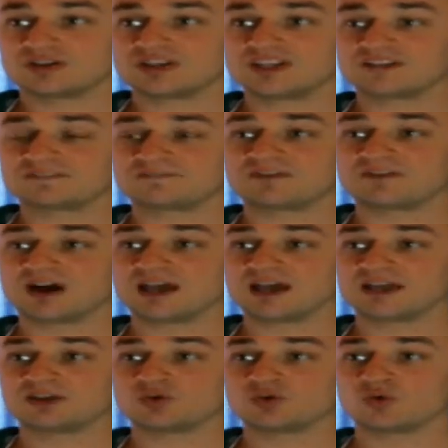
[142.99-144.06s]

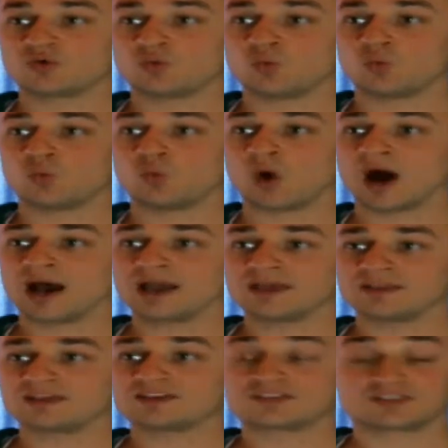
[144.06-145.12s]
define why
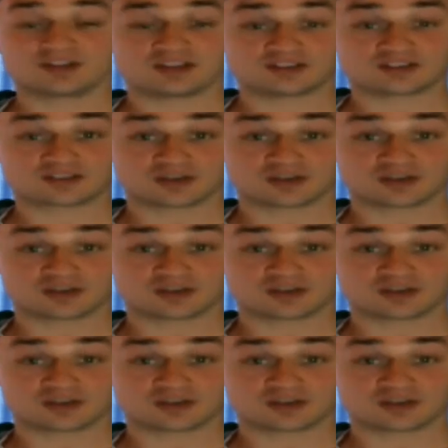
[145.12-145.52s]
these stages